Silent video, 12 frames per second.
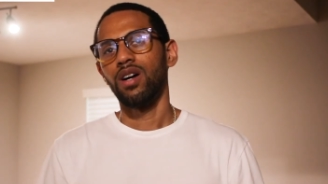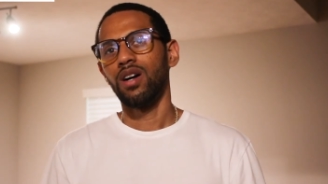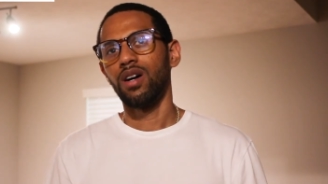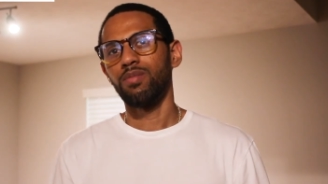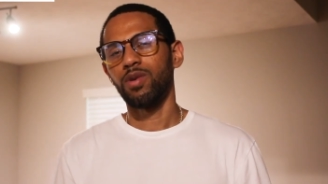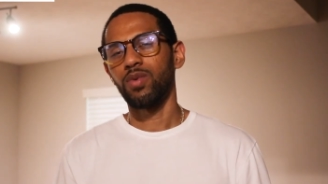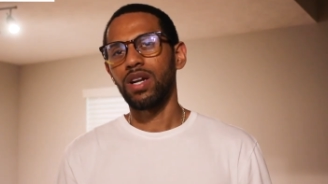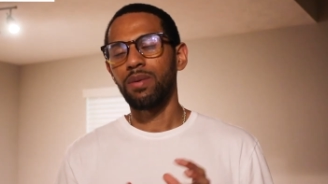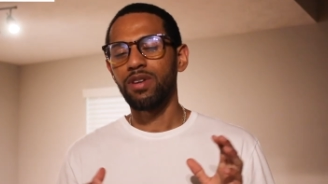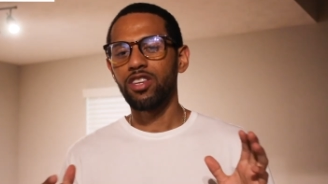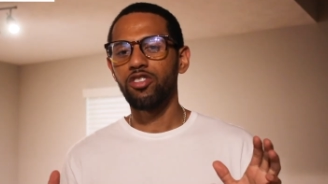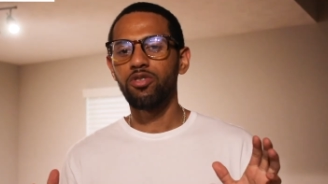Um, and when I
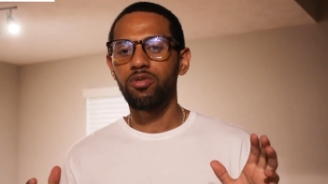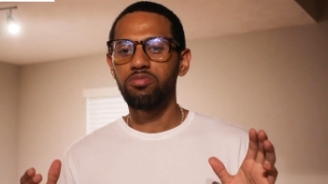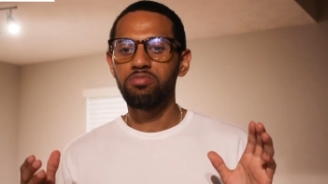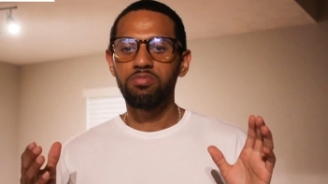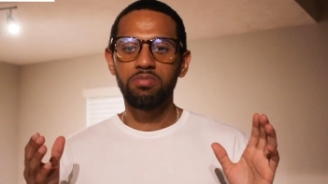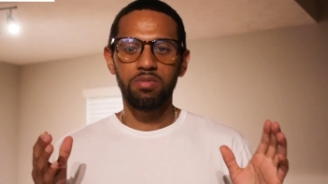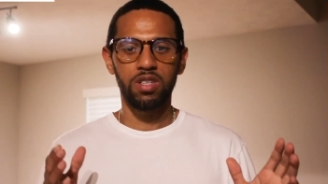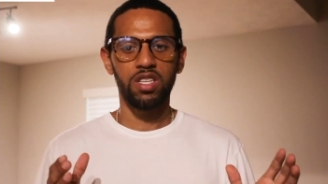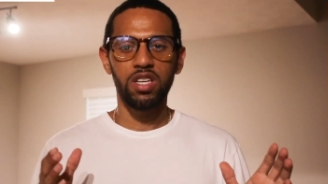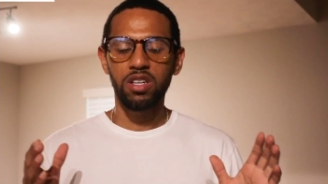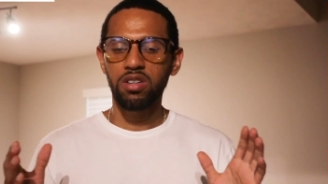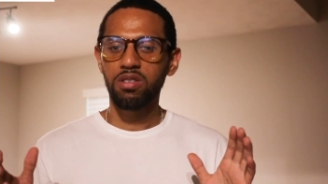mean new, a
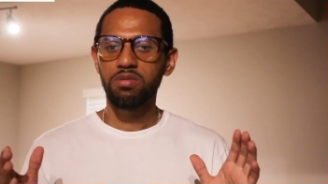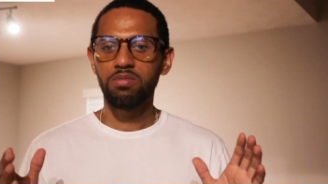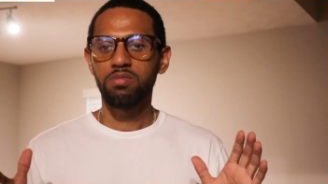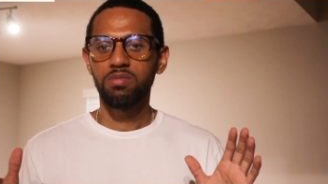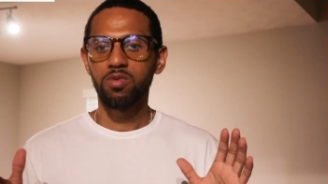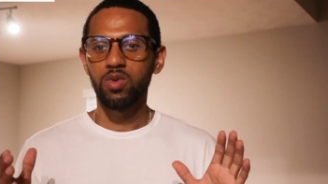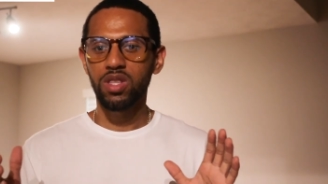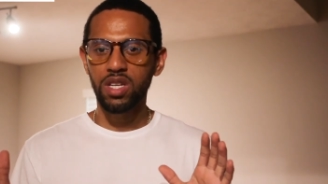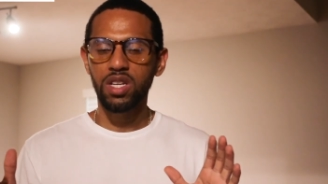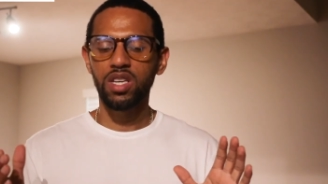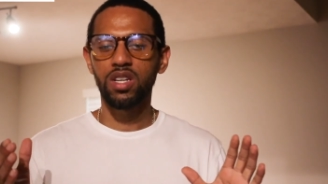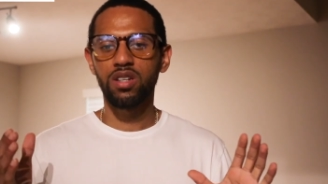year, within
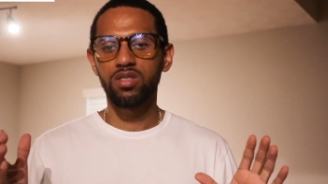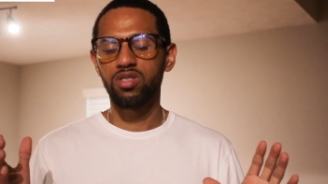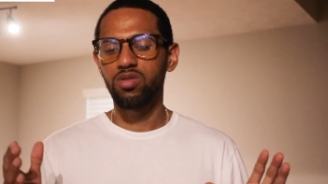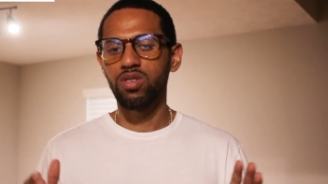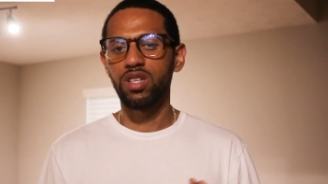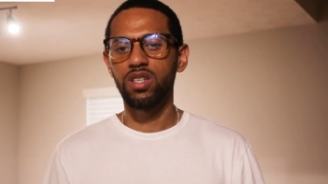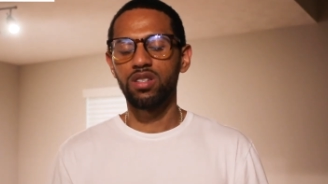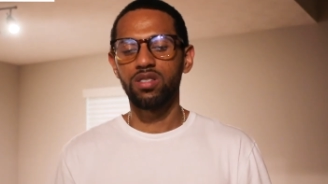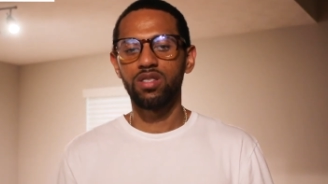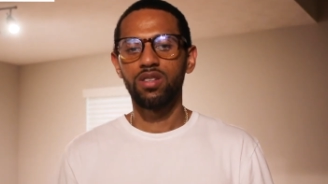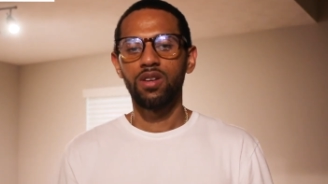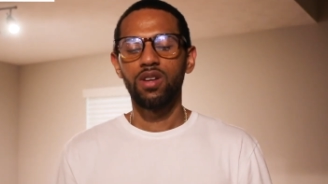a year to two
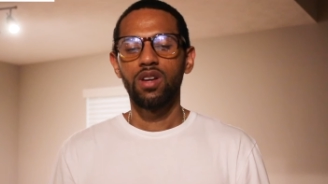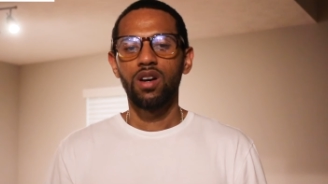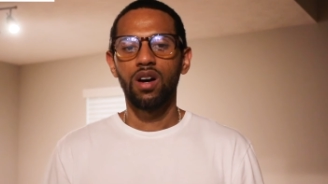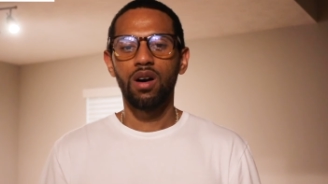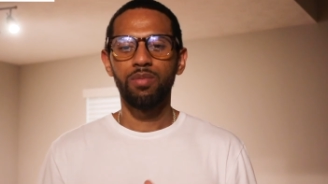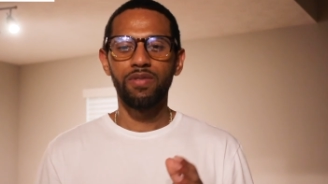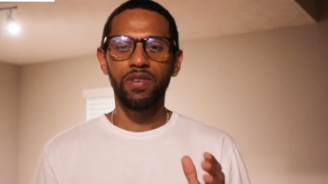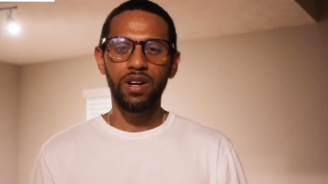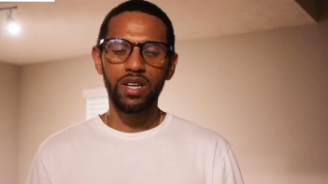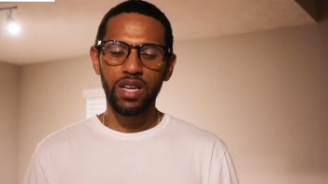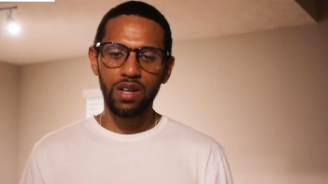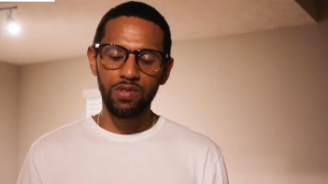years, uh, be very
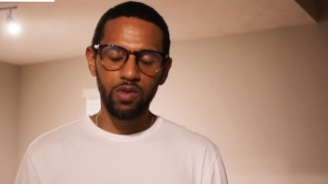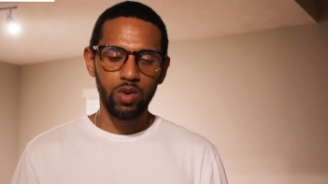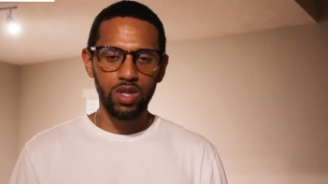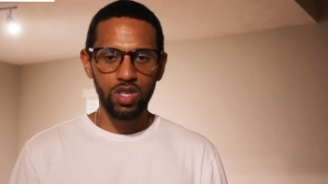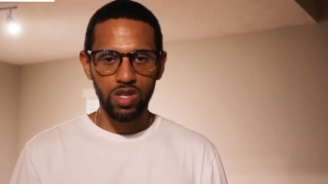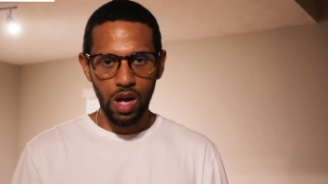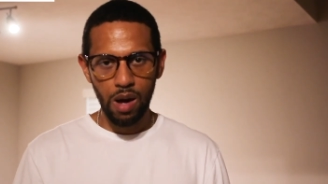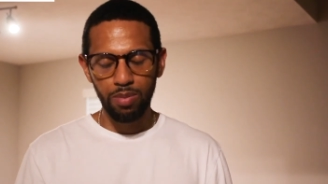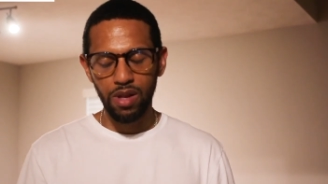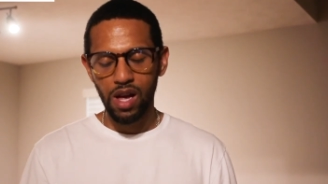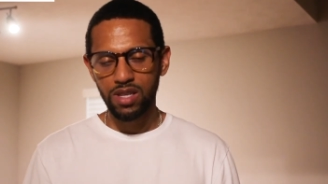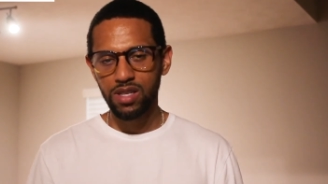careful with the stop
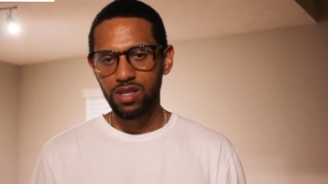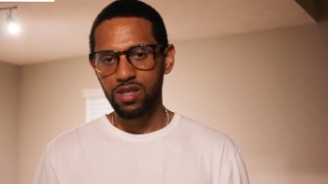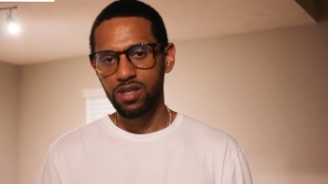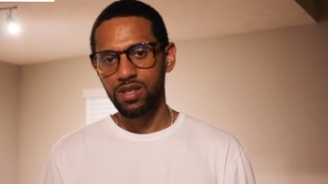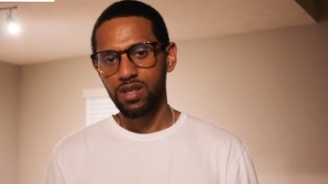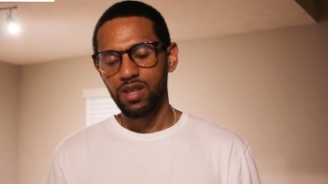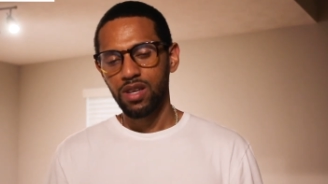losses.